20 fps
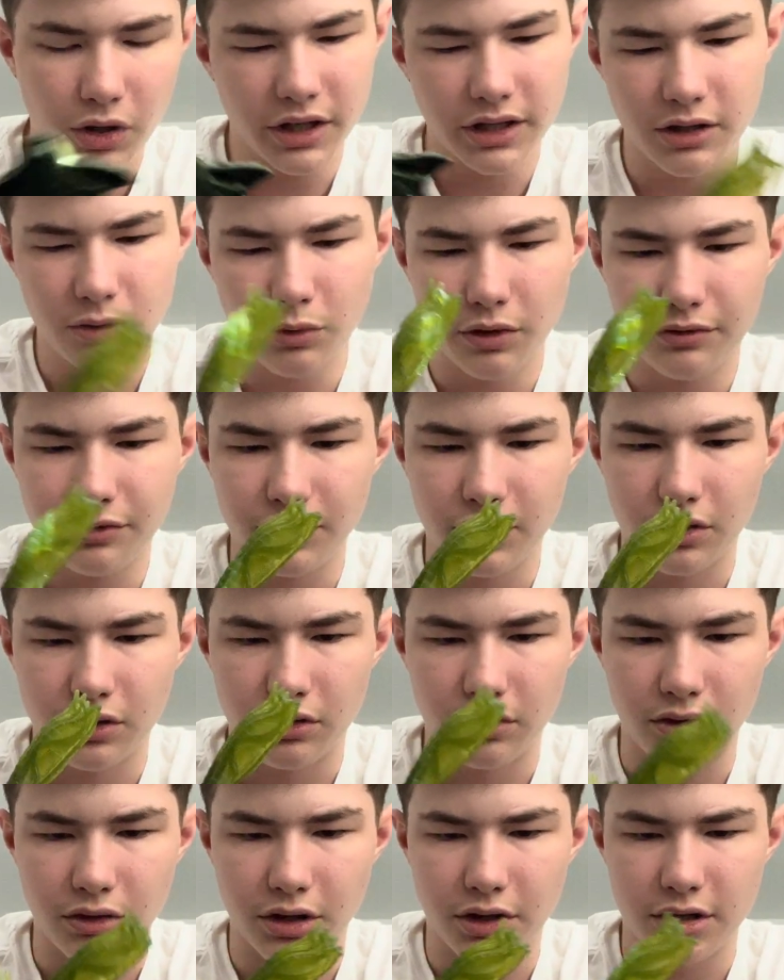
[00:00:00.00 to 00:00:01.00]
I did one
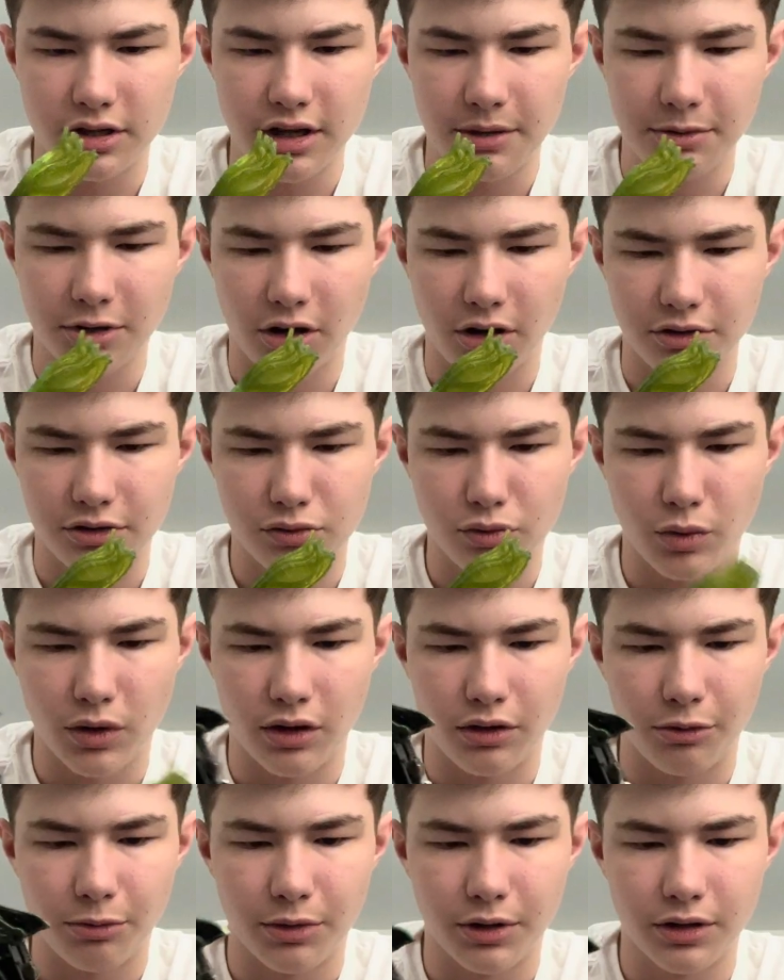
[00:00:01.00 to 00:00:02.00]
for the Decepticons as
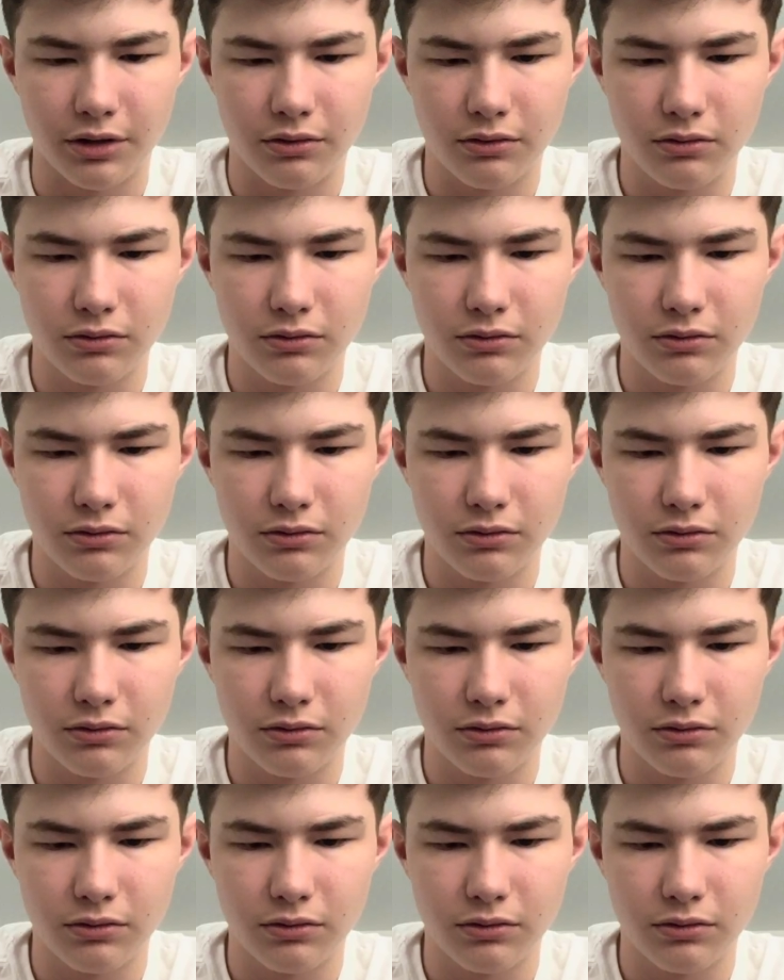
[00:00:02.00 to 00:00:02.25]
well, but,